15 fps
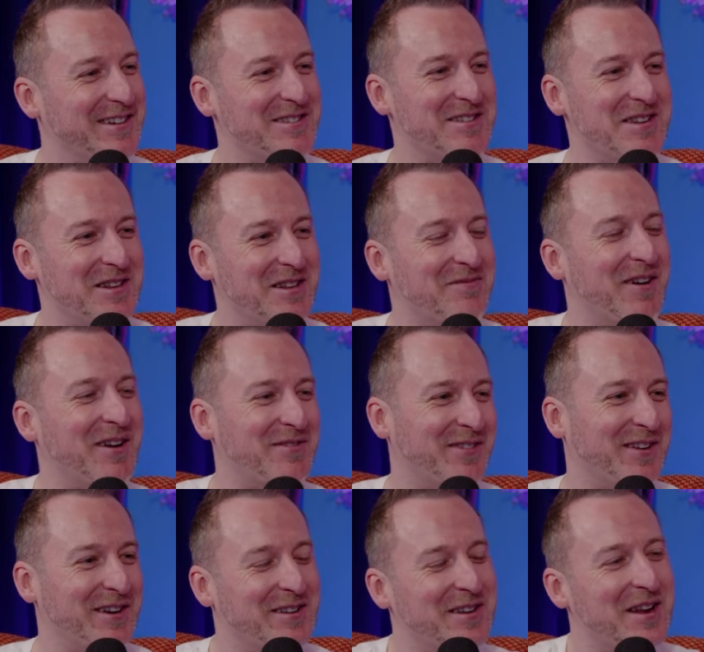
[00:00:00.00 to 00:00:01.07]
You had to bid
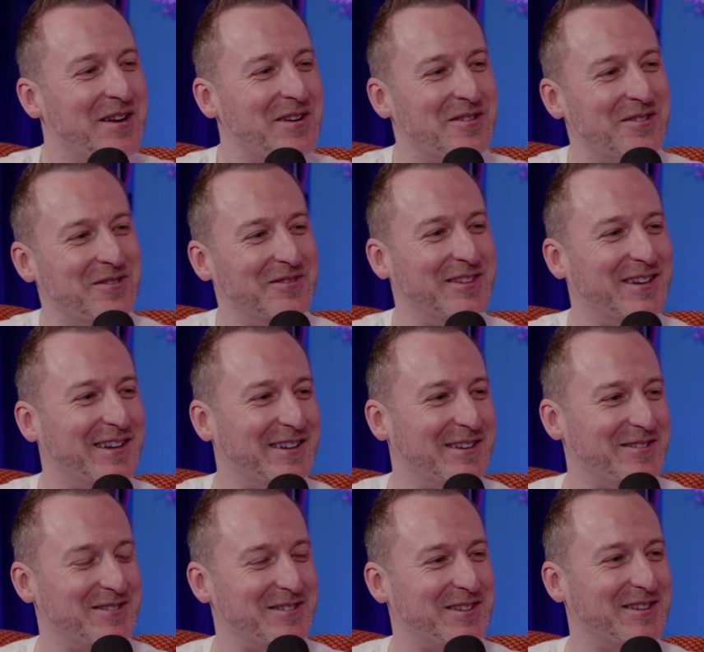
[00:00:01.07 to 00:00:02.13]
for it and then they opened it and
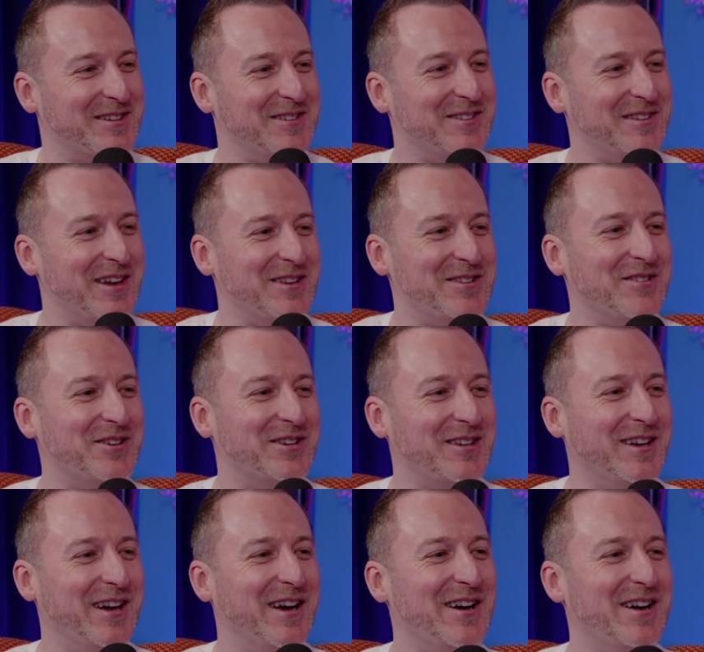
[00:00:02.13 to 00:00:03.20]
it was like... Yeah, your
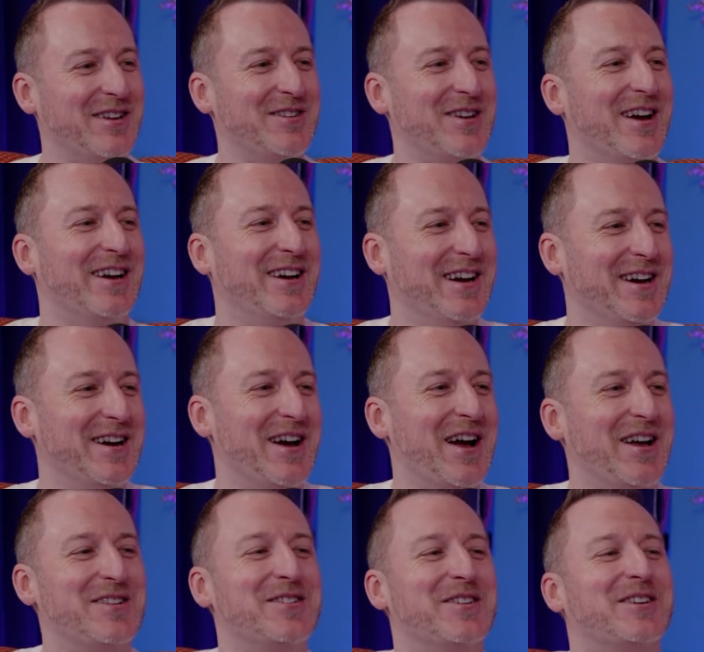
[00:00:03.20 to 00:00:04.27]
cardigan. No, your, no, no.
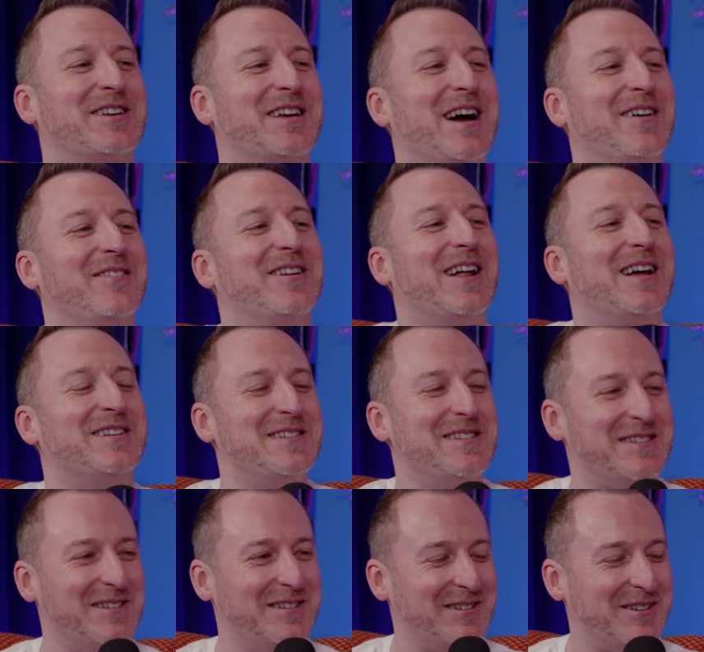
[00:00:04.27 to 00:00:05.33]
Your cap,
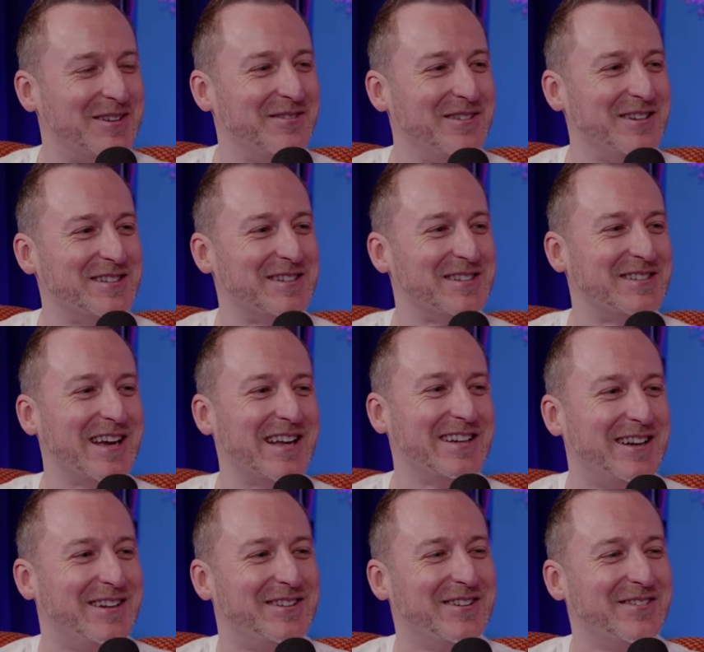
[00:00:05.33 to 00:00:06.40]
glasses, and two weeks of
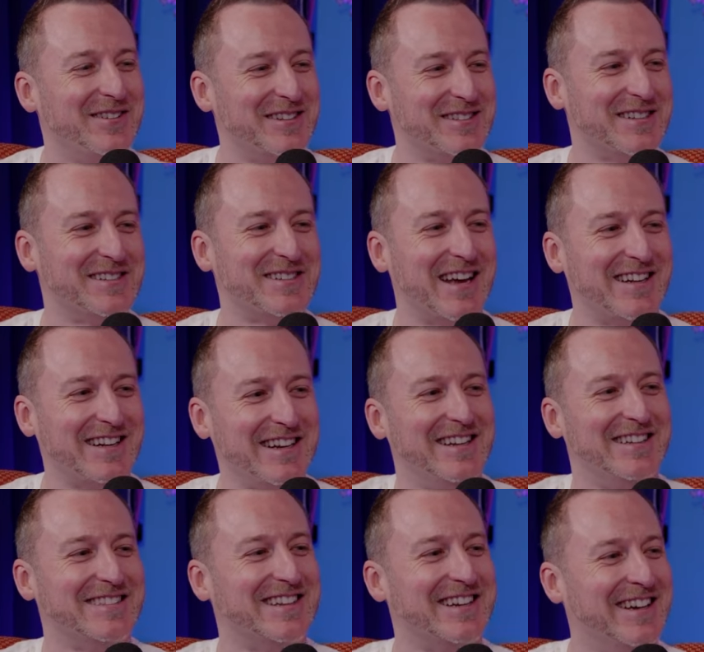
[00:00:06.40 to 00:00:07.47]
skiddies. Two weeks of
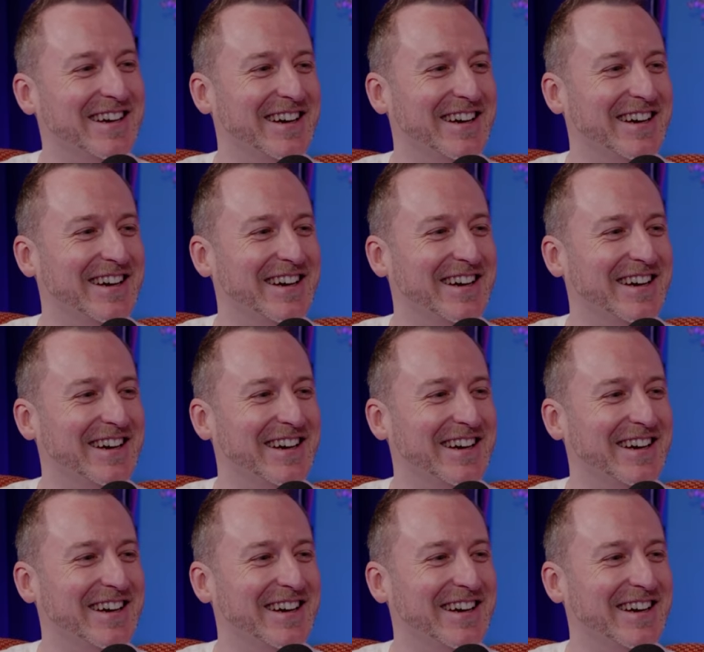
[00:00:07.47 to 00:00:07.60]
skiddies.